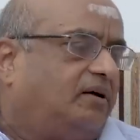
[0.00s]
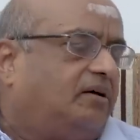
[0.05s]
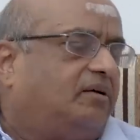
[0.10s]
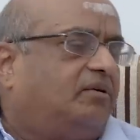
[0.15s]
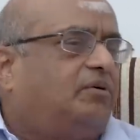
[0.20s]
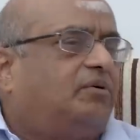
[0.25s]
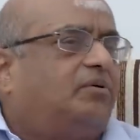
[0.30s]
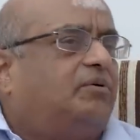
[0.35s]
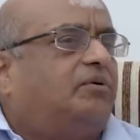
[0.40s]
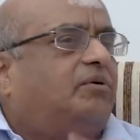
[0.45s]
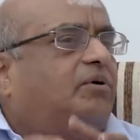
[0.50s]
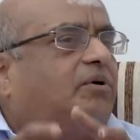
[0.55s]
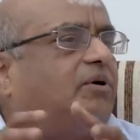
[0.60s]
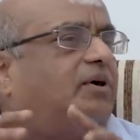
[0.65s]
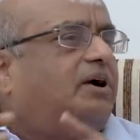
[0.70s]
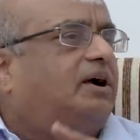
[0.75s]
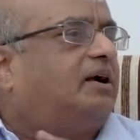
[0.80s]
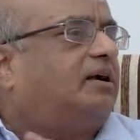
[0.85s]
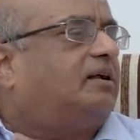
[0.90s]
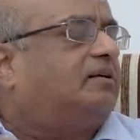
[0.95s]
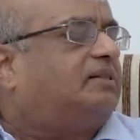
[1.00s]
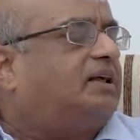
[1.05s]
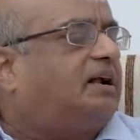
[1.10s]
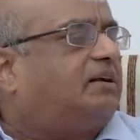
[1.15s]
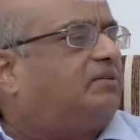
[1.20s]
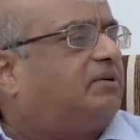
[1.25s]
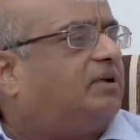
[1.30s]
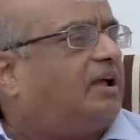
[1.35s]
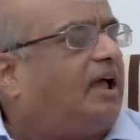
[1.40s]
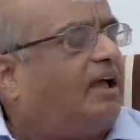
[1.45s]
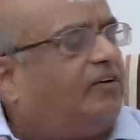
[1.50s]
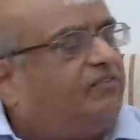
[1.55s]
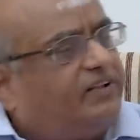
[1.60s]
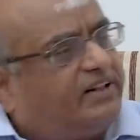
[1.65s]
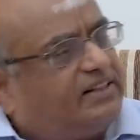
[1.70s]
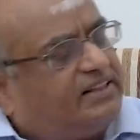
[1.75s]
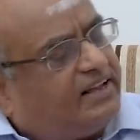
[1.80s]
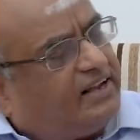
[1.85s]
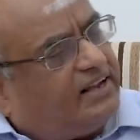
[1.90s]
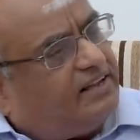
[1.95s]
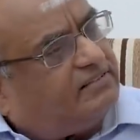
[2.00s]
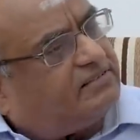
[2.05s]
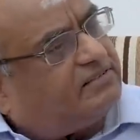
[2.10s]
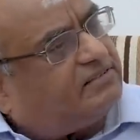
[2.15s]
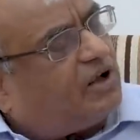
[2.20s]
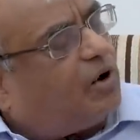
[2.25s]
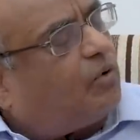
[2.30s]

you go and that everything is